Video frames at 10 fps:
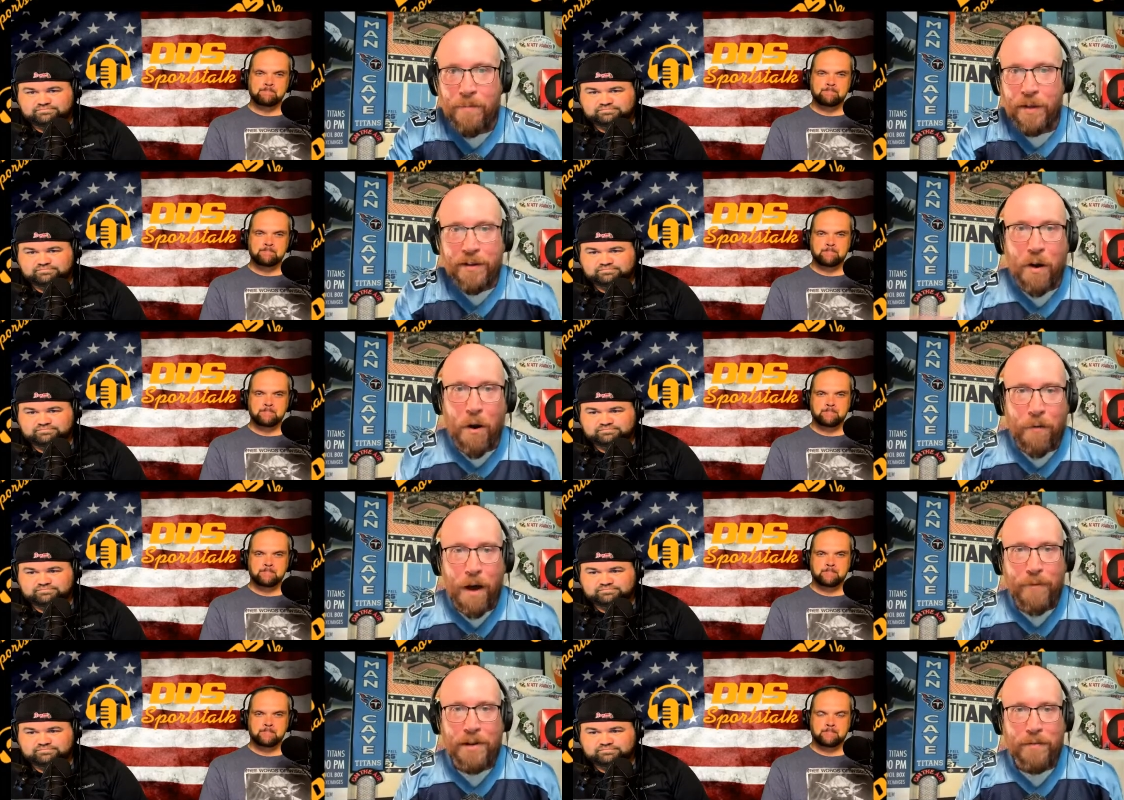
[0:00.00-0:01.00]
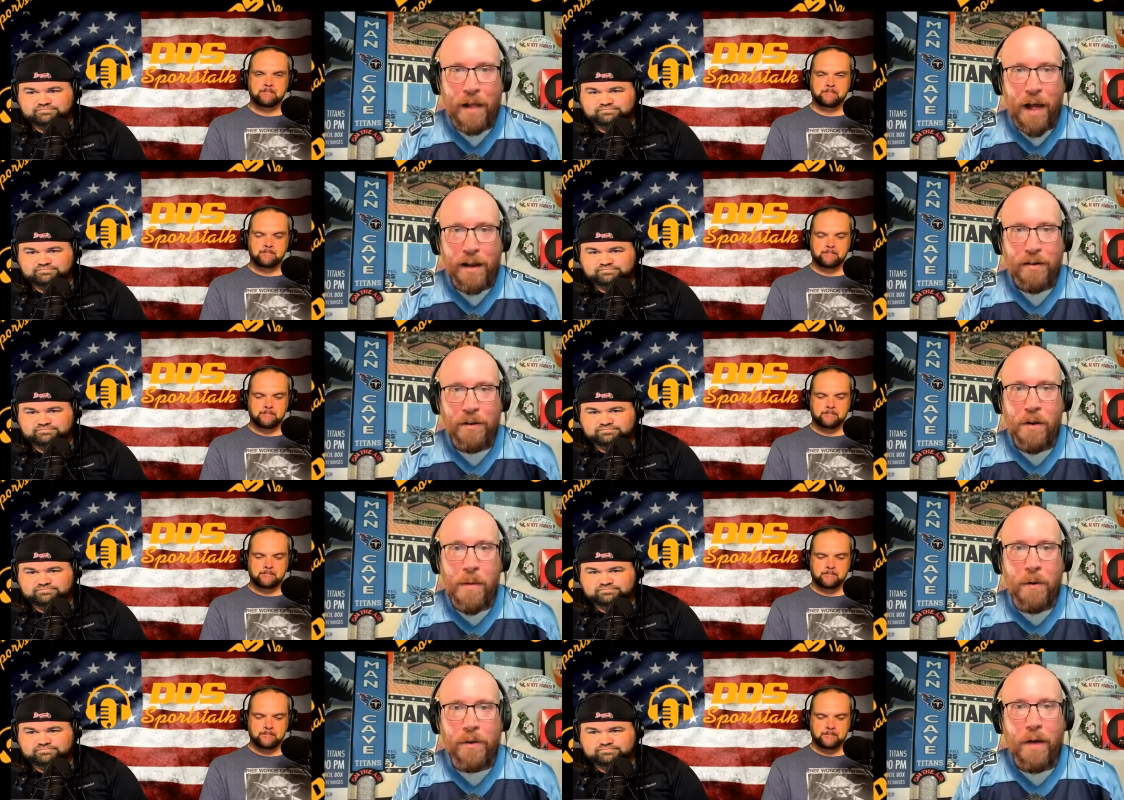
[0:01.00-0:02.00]
Speaker 1: is their offensive line. You know,
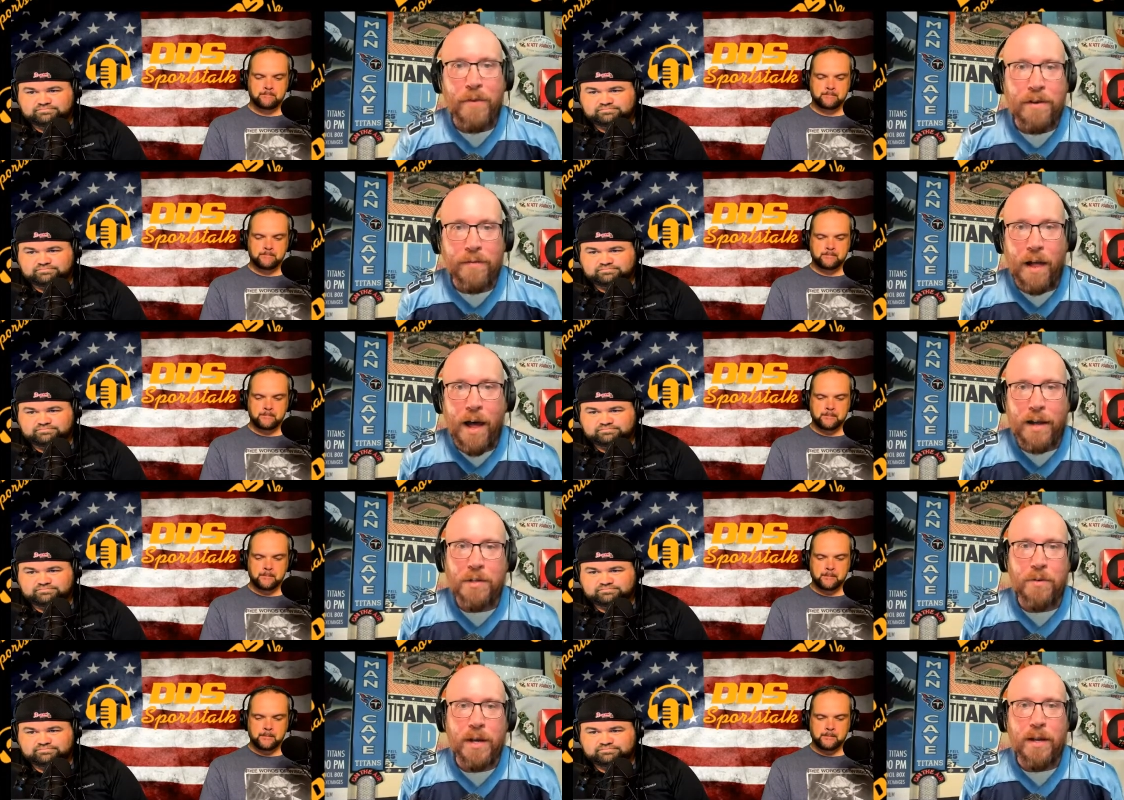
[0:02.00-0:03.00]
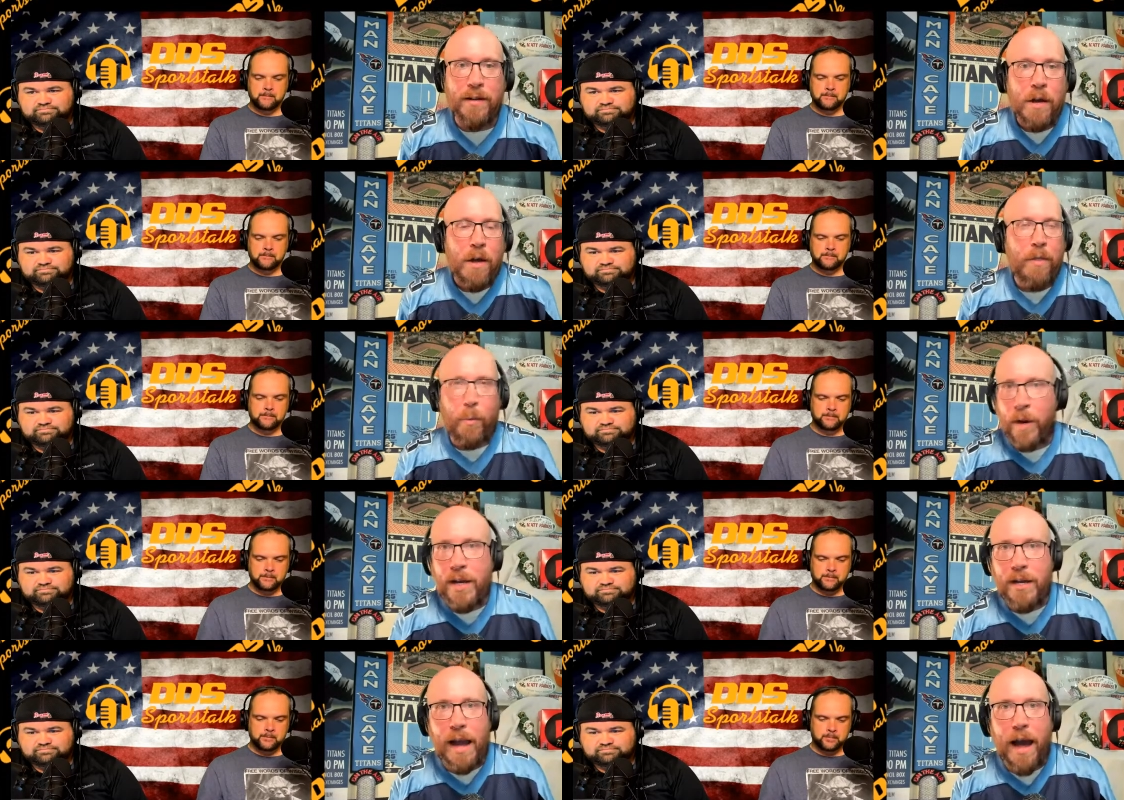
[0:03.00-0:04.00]
most offensive lines you get
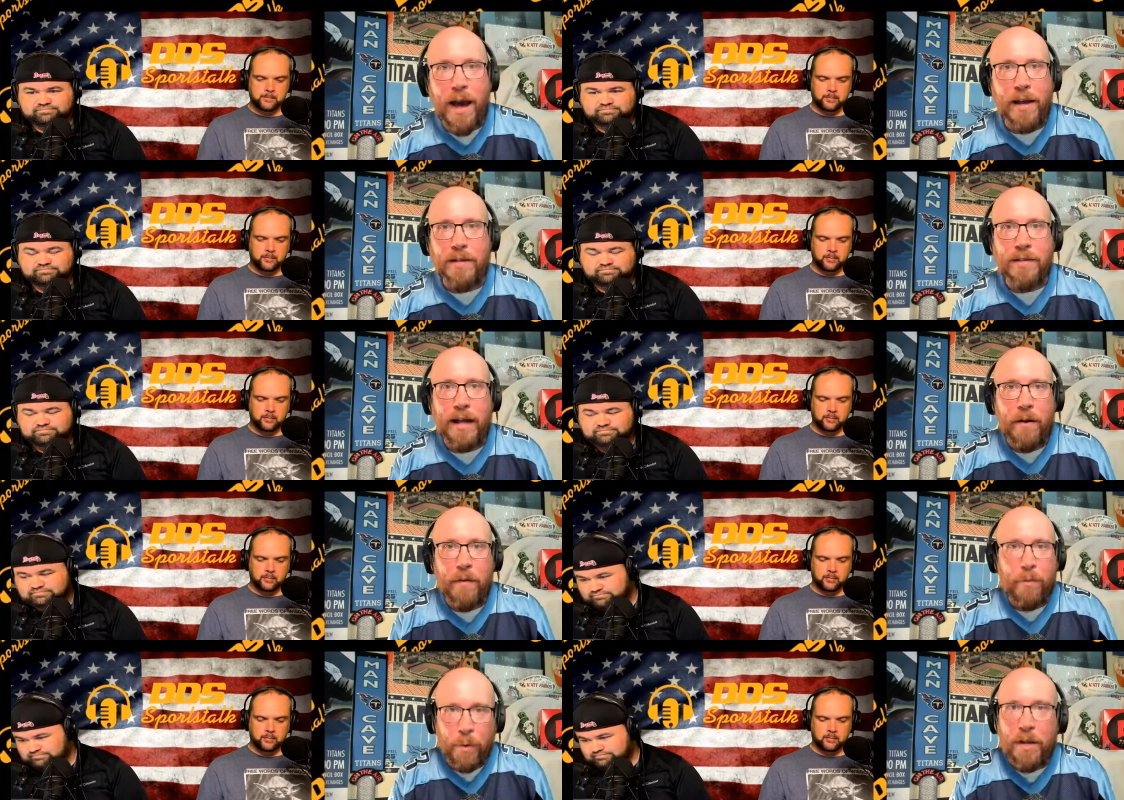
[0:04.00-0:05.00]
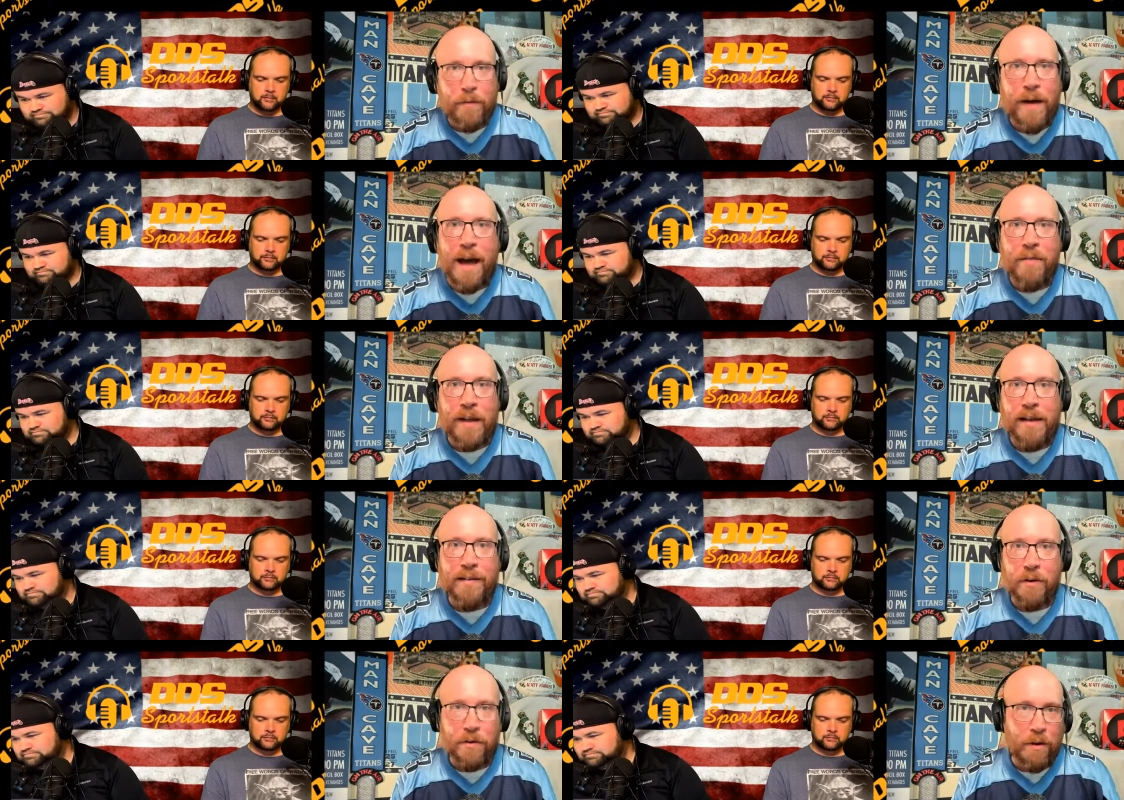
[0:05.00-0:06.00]
3 guys that are 3 of the 5 guys
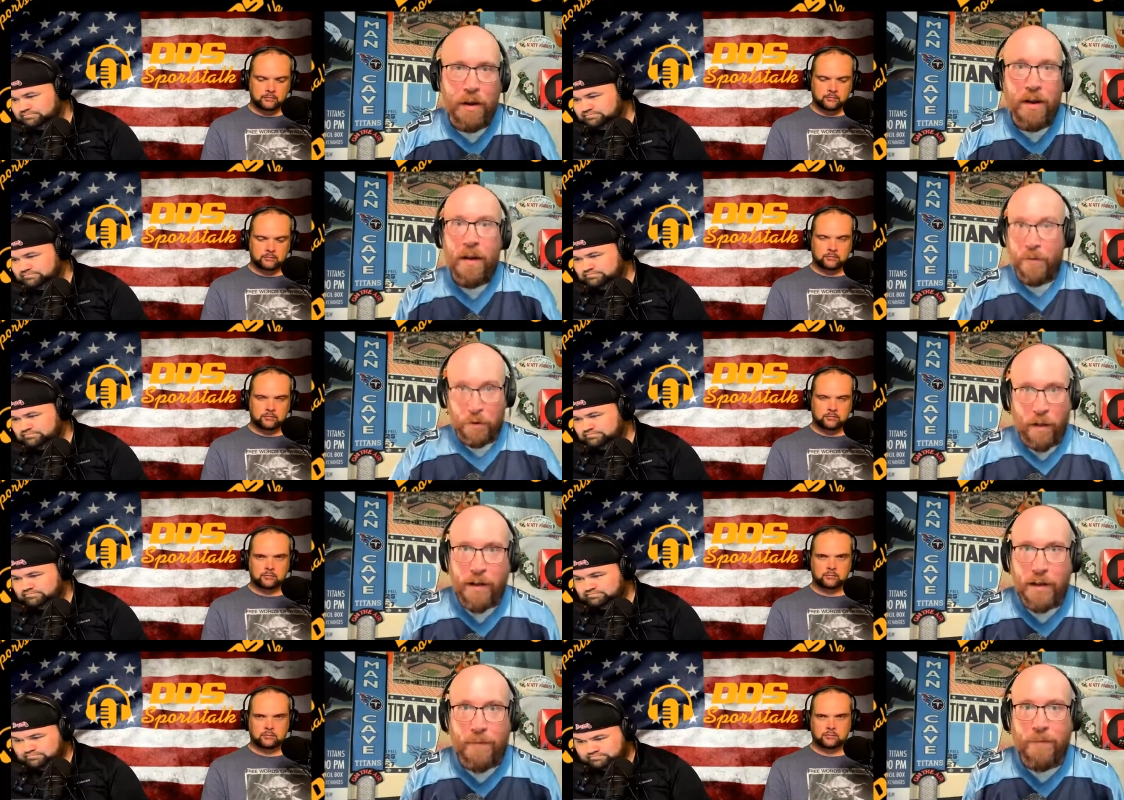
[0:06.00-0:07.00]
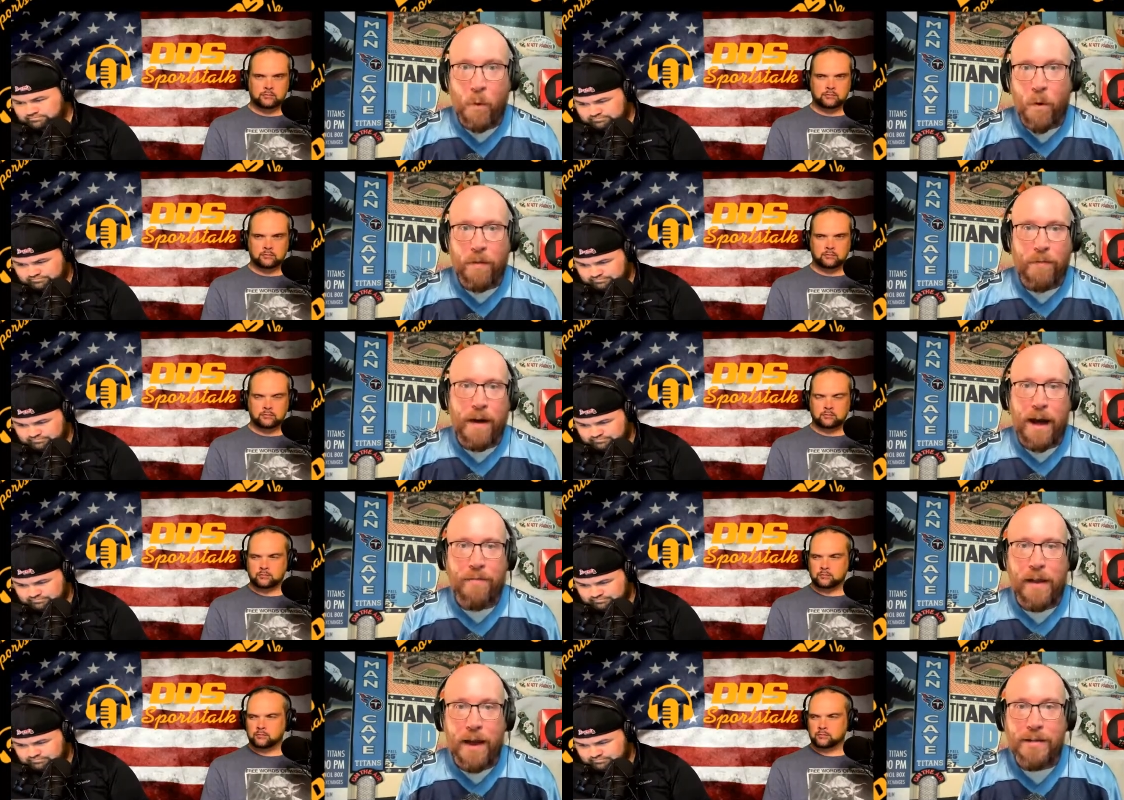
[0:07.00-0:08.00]
that are good. If you're lucky, 4 of the
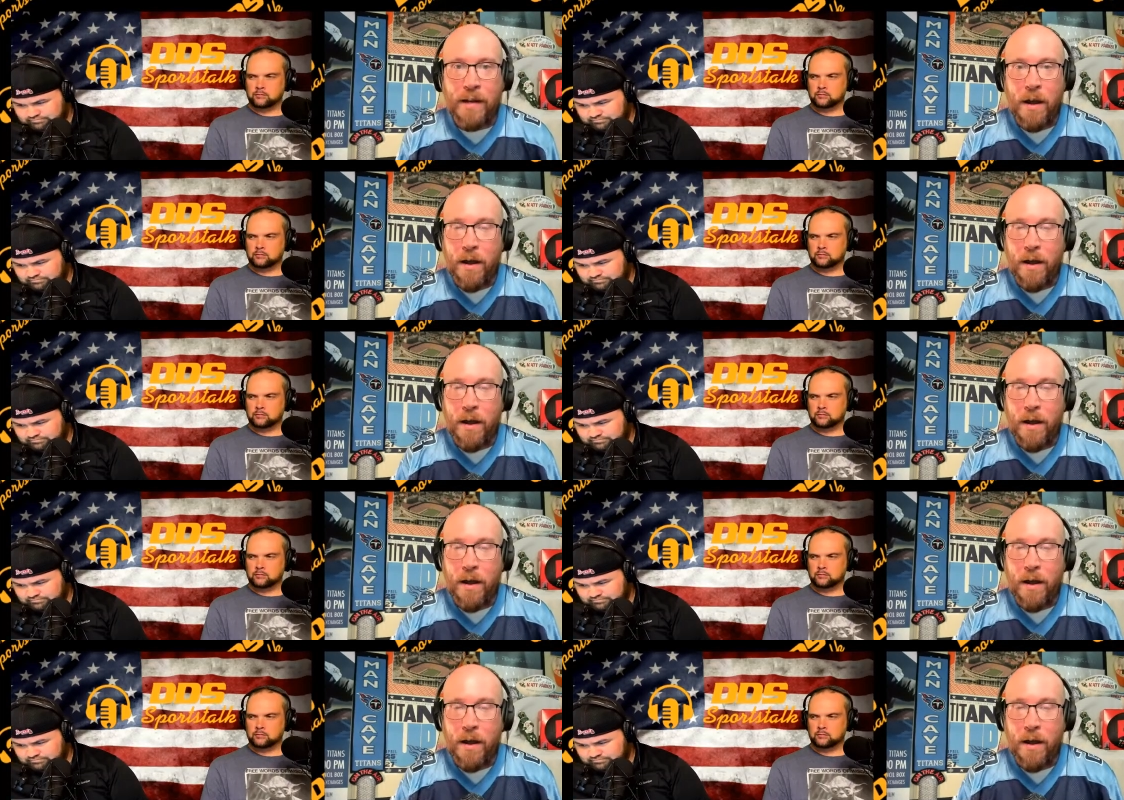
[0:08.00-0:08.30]
5 guys.